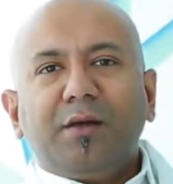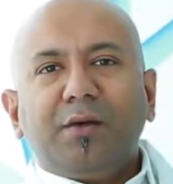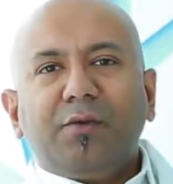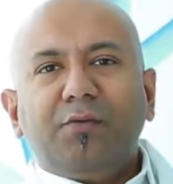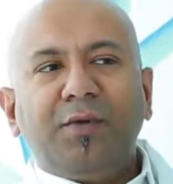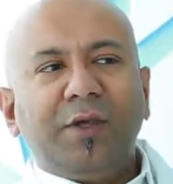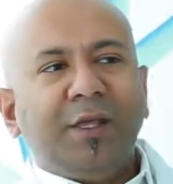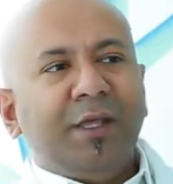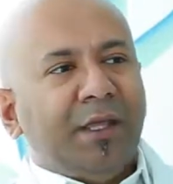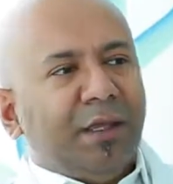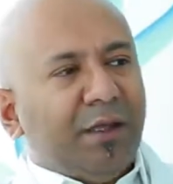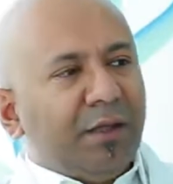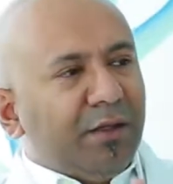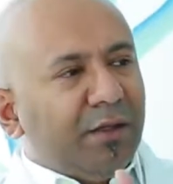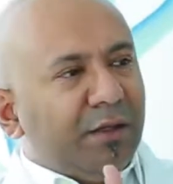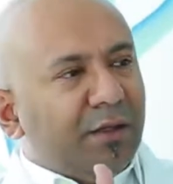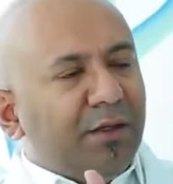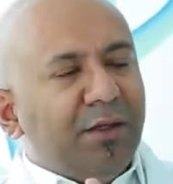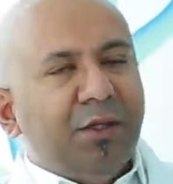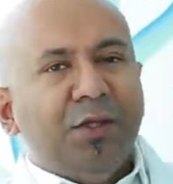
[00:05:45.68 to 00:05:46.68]
We
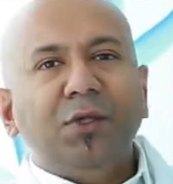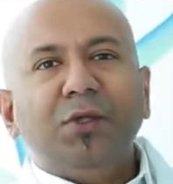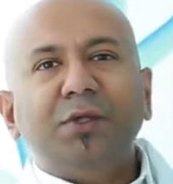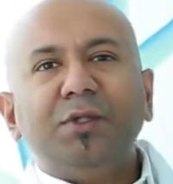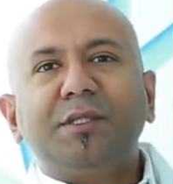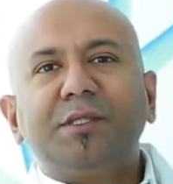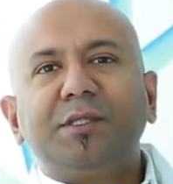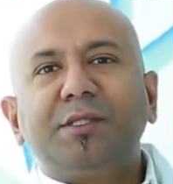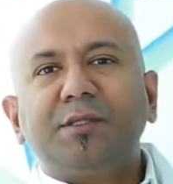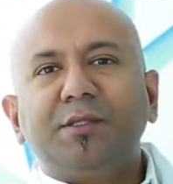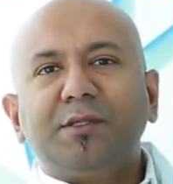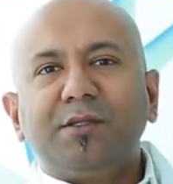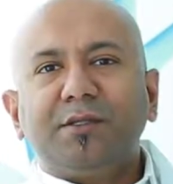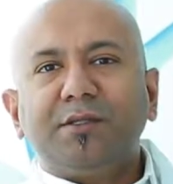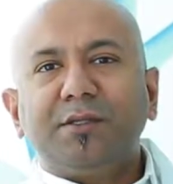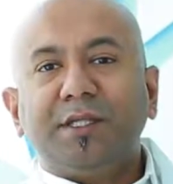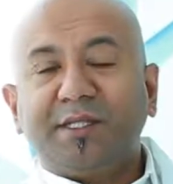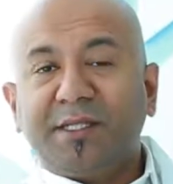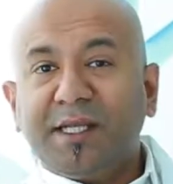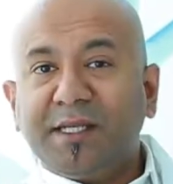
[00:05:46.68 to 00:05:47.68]
use
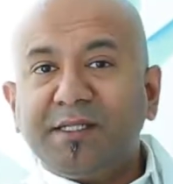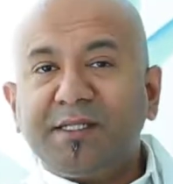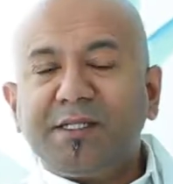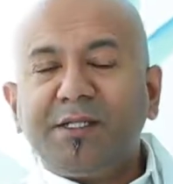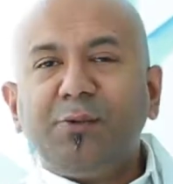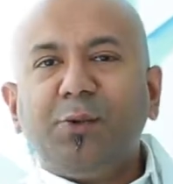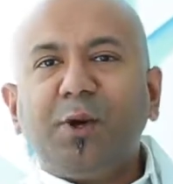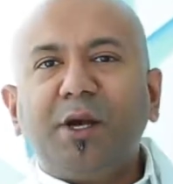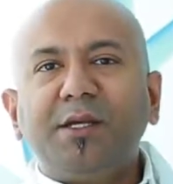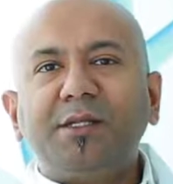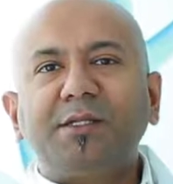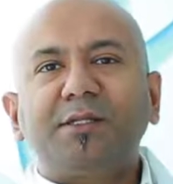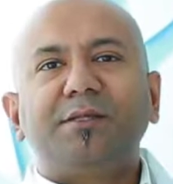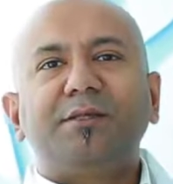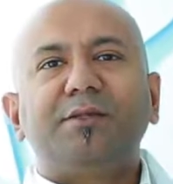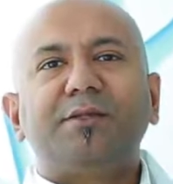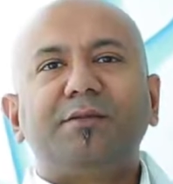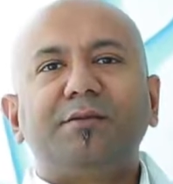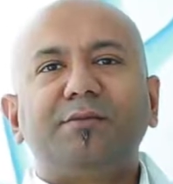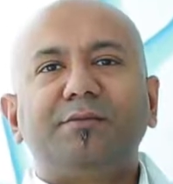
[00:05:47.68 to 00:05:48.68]
the TENS
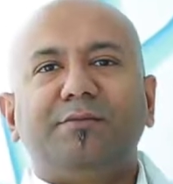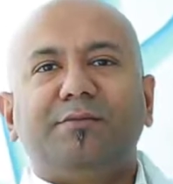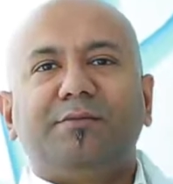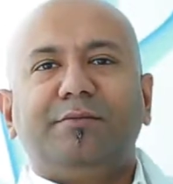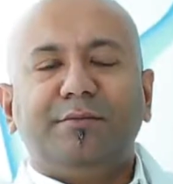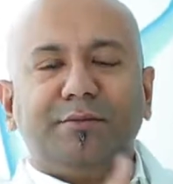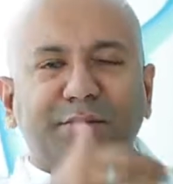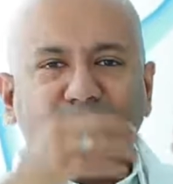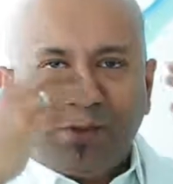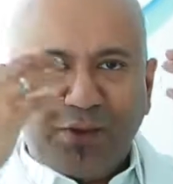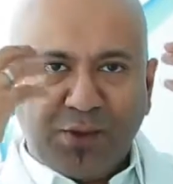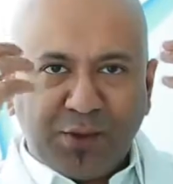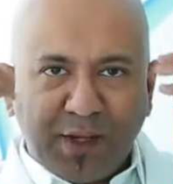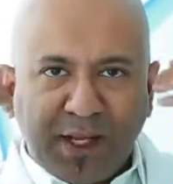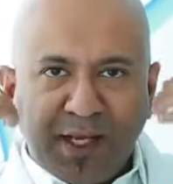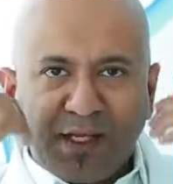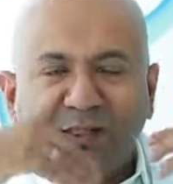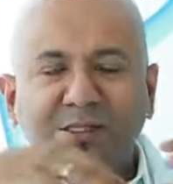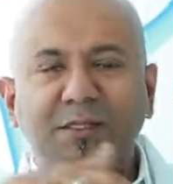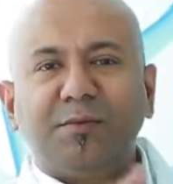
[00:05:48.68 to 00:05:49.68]
device to
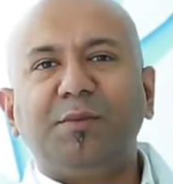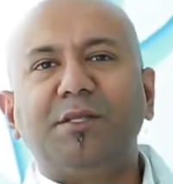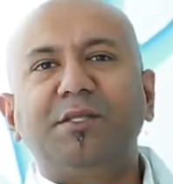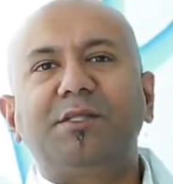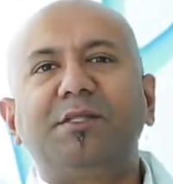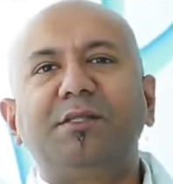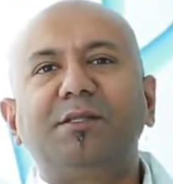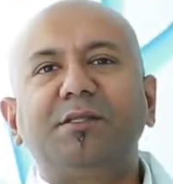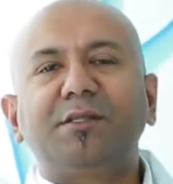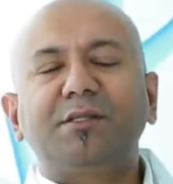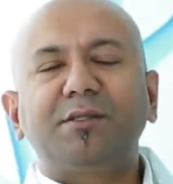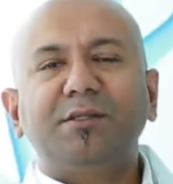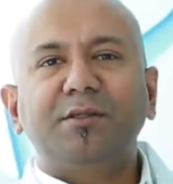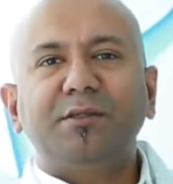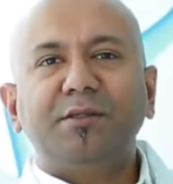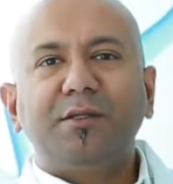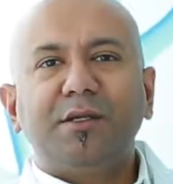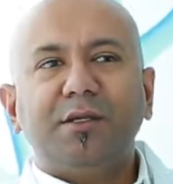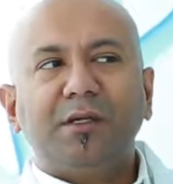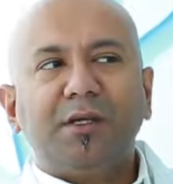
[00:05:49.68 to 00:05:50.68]
relax the muscles
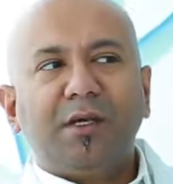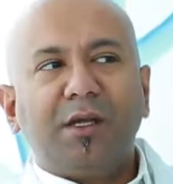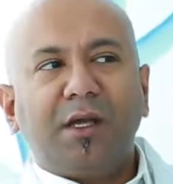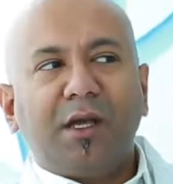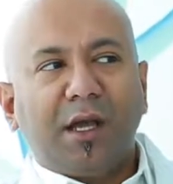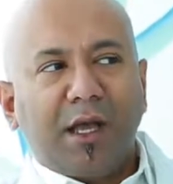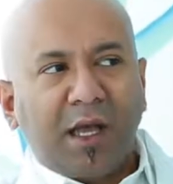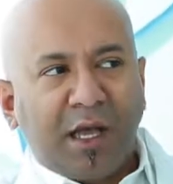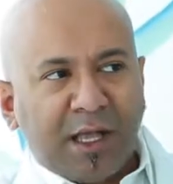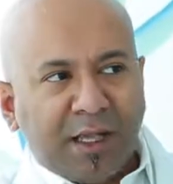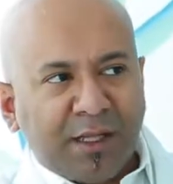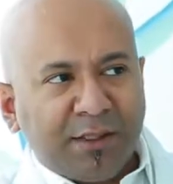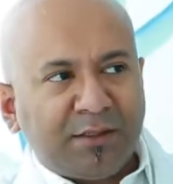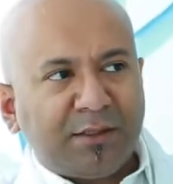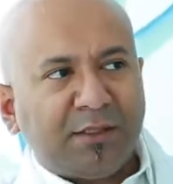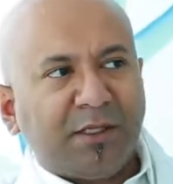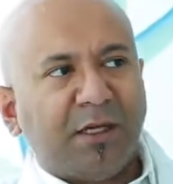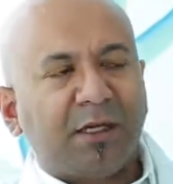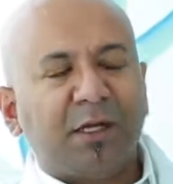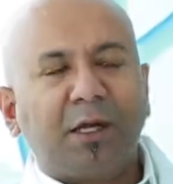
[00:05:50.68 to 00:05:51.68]

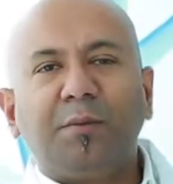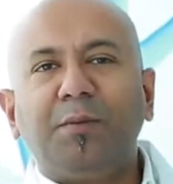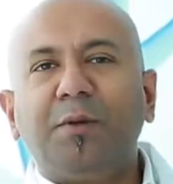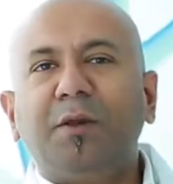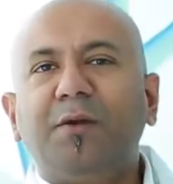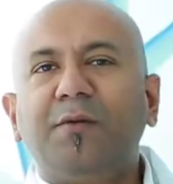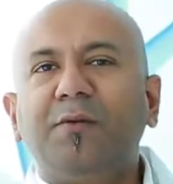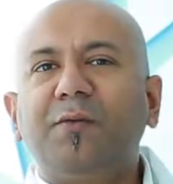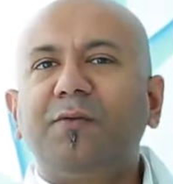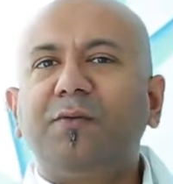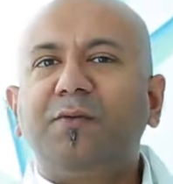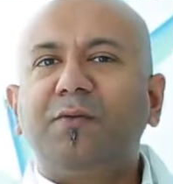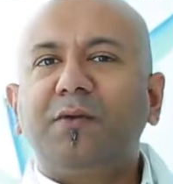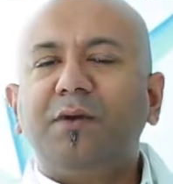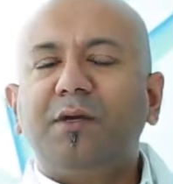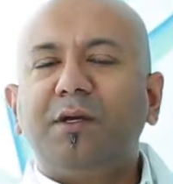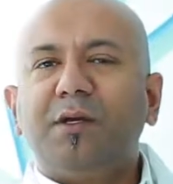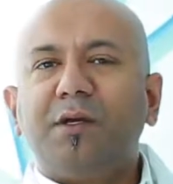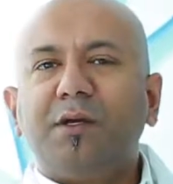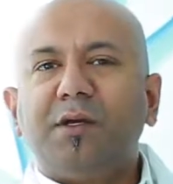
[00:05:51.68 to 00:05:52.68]
and a couple of
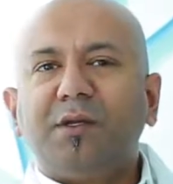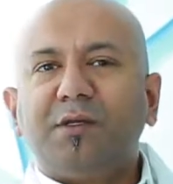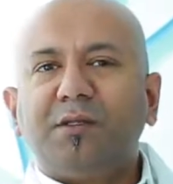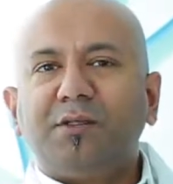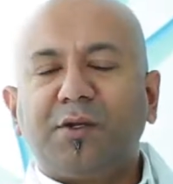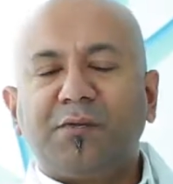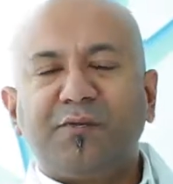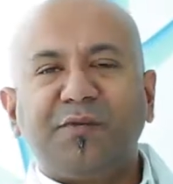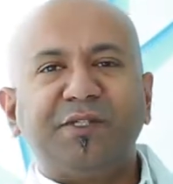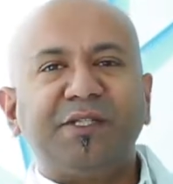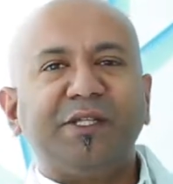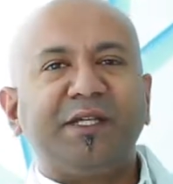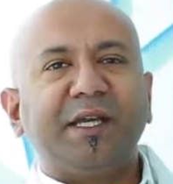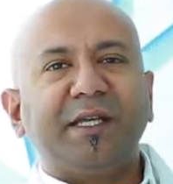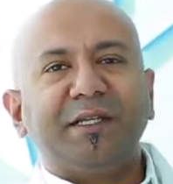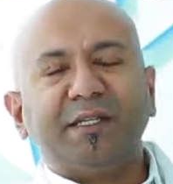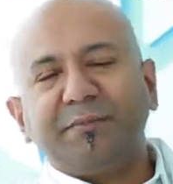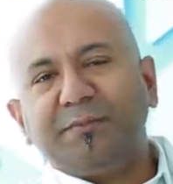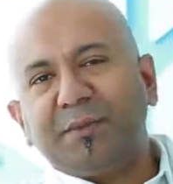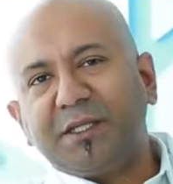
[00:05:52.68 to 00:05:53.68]

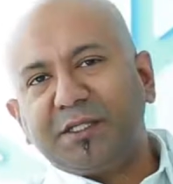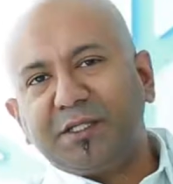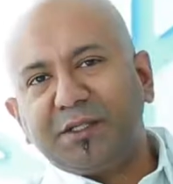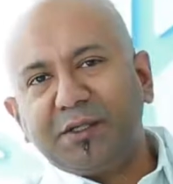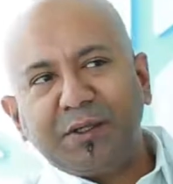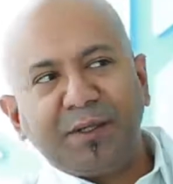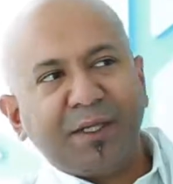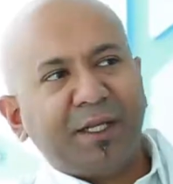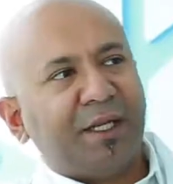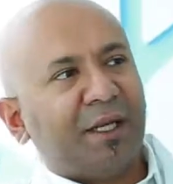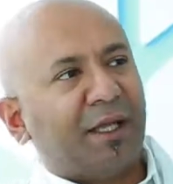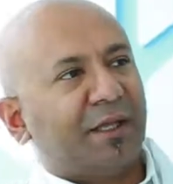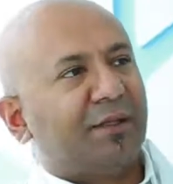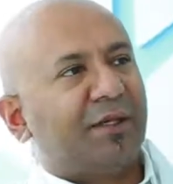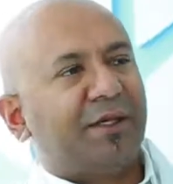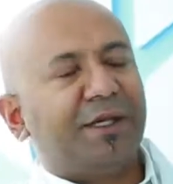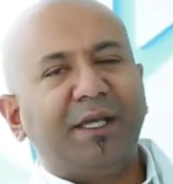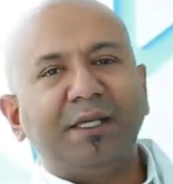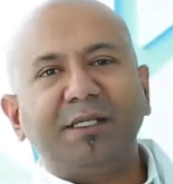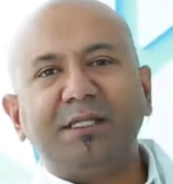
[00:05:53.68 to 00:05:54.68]
sophisticated machinery like
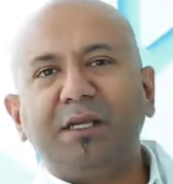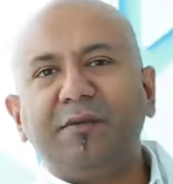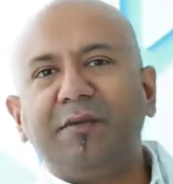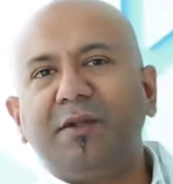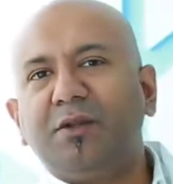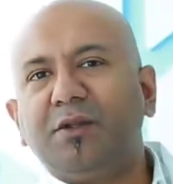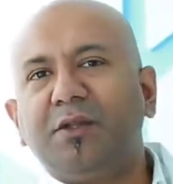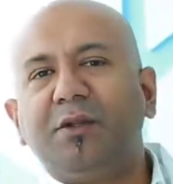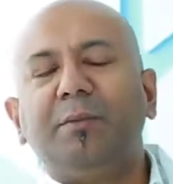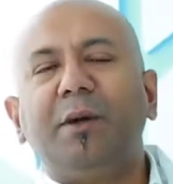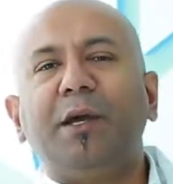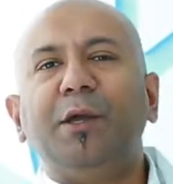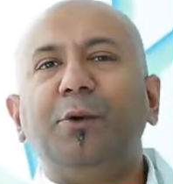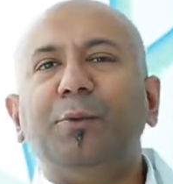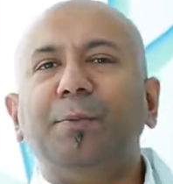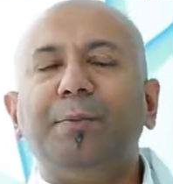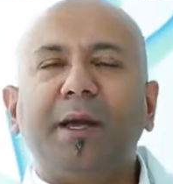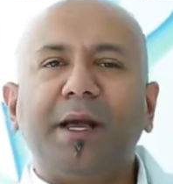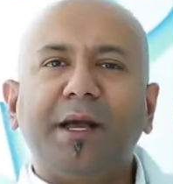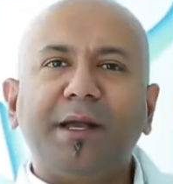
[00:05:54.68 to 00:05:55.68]
the K7 or the
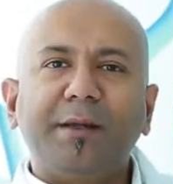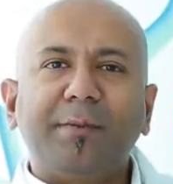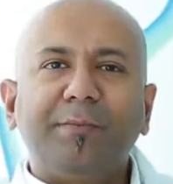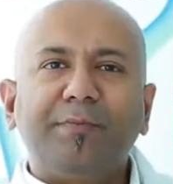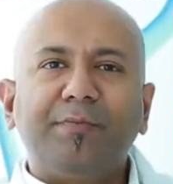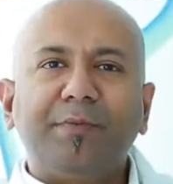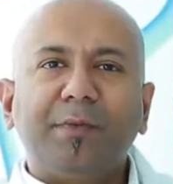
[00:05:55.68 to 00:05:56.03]
BioPack,